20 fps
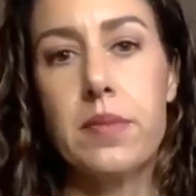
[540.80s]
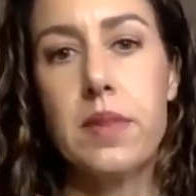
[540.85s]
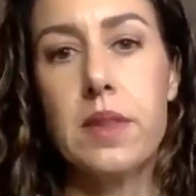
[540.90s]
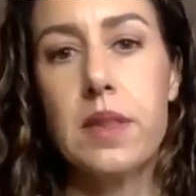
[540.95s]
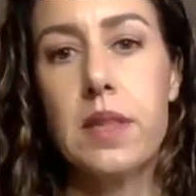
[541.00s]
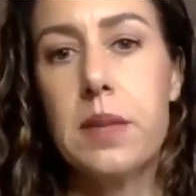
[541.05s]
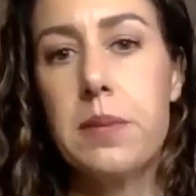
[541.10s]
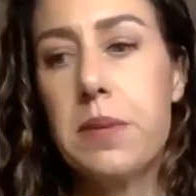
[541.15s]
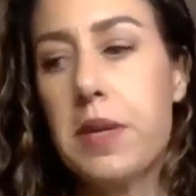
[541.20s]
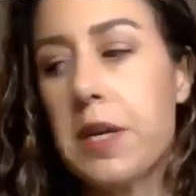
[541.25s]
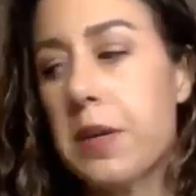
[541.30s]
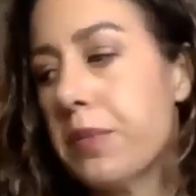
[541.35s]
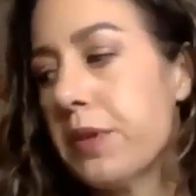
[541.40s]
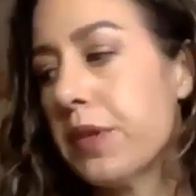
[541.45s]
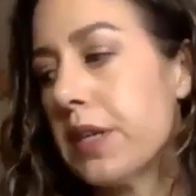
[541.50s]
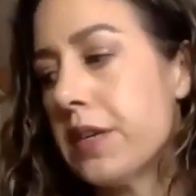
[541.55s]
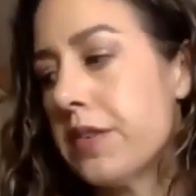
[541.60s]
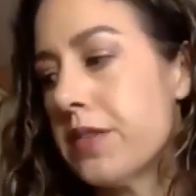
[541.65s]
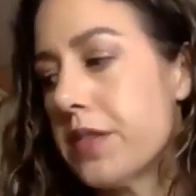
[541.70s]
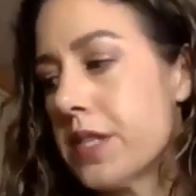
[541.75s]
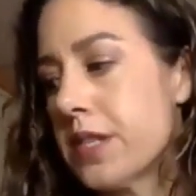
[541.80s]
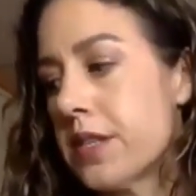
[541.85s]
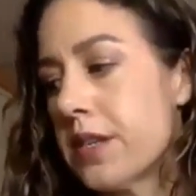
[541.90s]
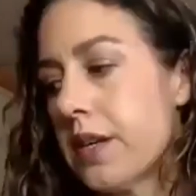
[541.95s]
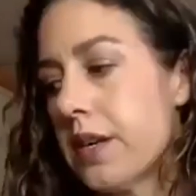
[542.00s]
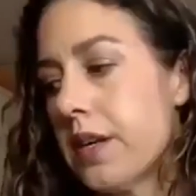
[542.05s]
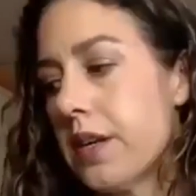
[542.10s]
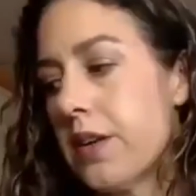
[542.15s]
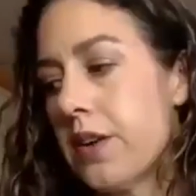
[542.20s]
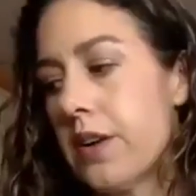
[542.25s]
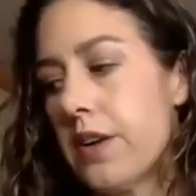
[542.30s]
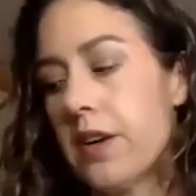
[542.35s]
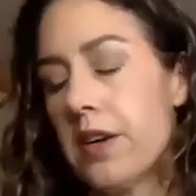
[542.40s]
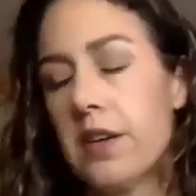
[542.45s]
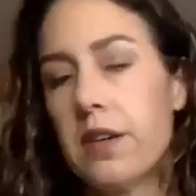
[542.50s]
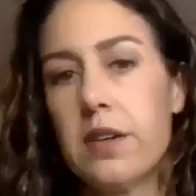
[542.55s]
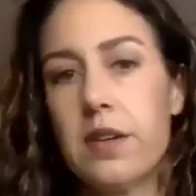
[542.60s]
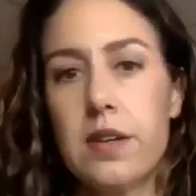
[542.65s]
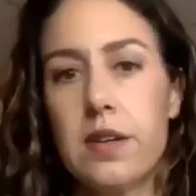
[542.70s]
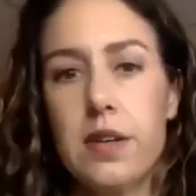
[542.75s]
limiting beliefs and
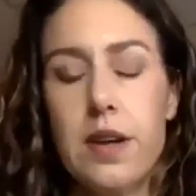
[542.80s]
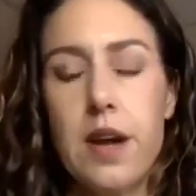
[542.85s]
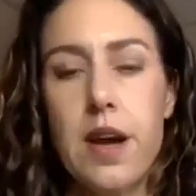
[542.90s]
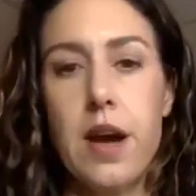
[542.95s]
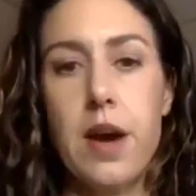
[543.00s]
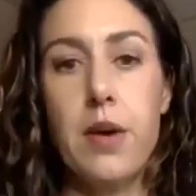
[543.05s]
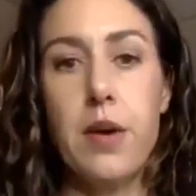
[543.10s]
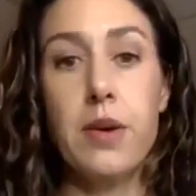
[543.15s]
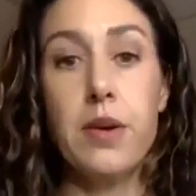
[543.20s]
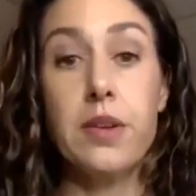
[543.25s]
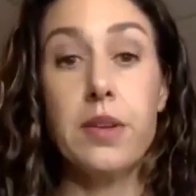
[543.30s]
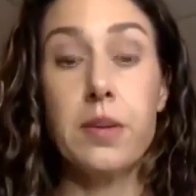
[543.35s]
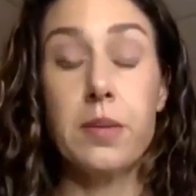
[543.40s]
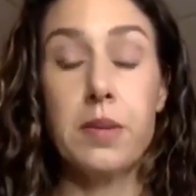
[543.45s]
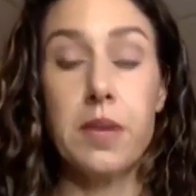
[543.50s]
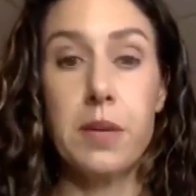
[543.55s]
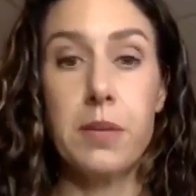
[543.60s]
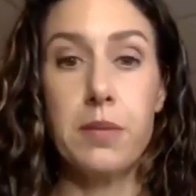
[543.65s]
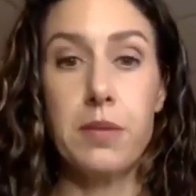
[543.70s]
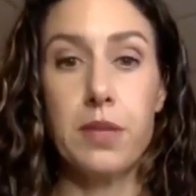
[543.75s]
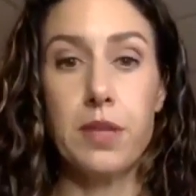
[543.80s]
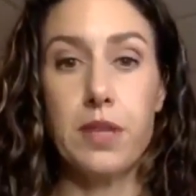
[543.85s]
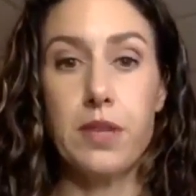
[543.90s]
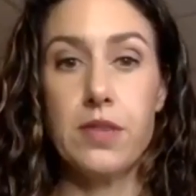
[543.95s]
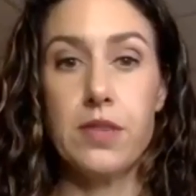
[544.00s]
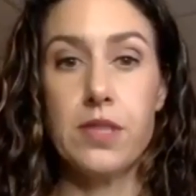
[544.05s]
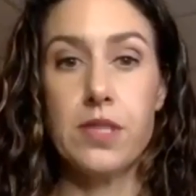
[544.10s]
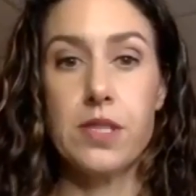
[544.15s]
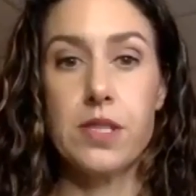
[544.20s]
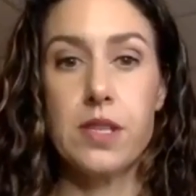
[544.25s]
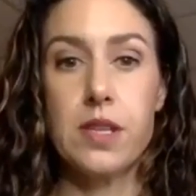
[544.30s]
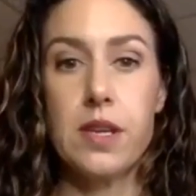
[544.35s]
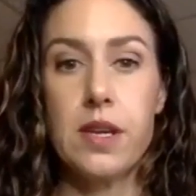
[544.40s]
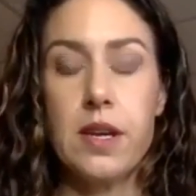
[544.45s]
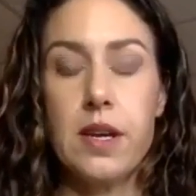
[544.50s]
how our limiting beliefs